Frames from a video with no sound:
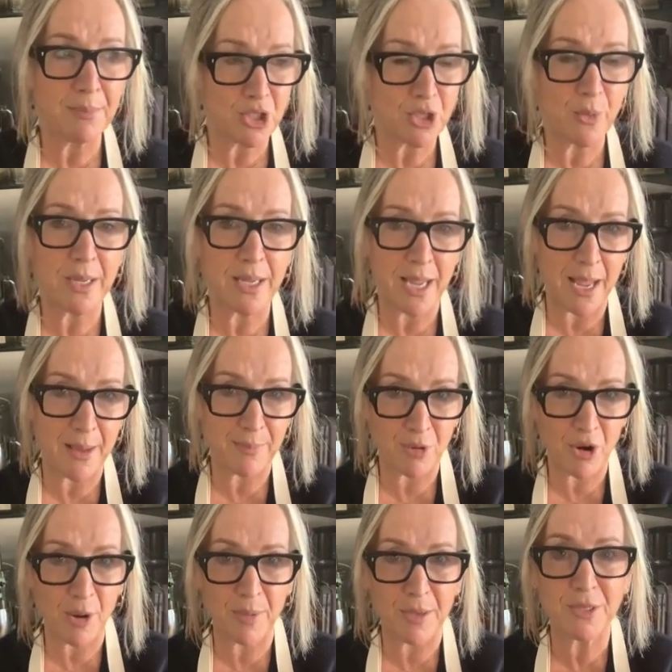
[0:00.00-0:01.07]
doing a
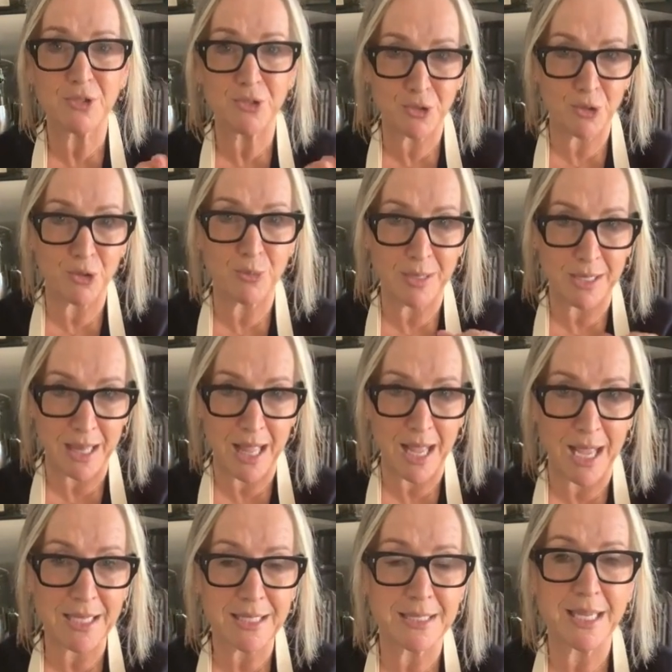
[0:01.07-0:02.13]
proper Zoom
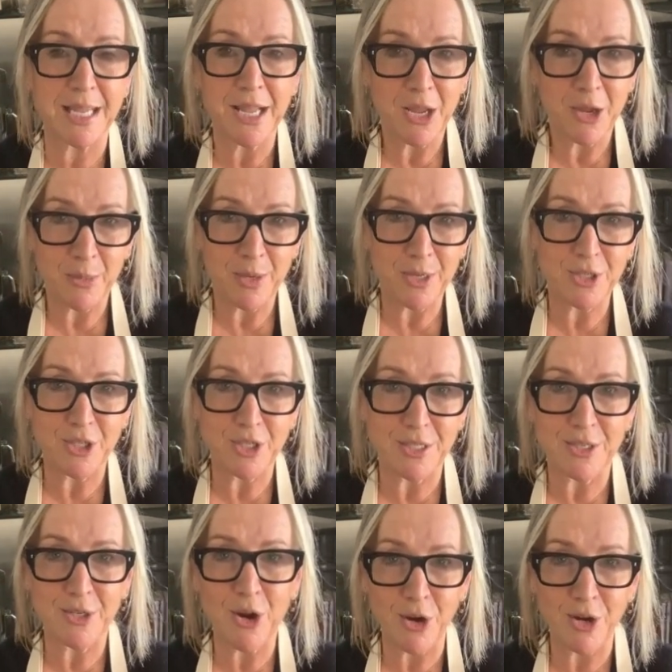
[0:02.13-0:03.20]
class, which
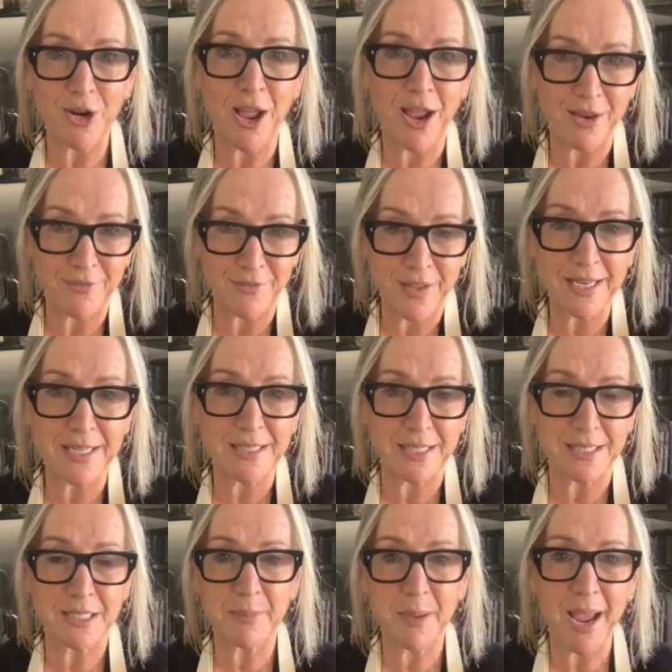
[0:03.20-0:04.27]
is an online event.
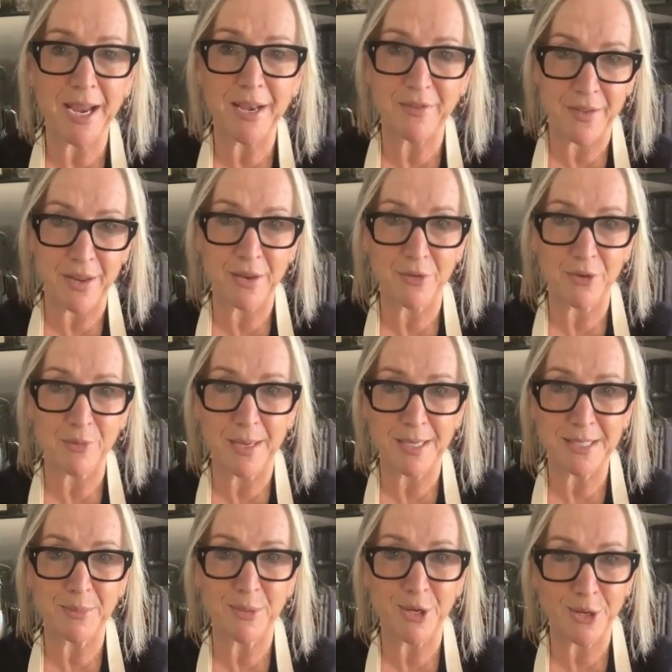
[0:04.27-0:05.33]
It's a paid event through
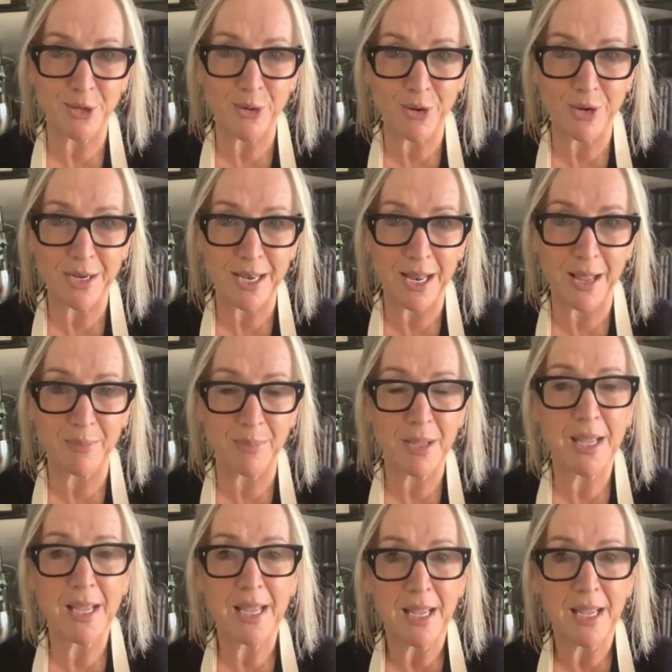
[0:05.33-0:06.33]
Monday Morning Cooking Club.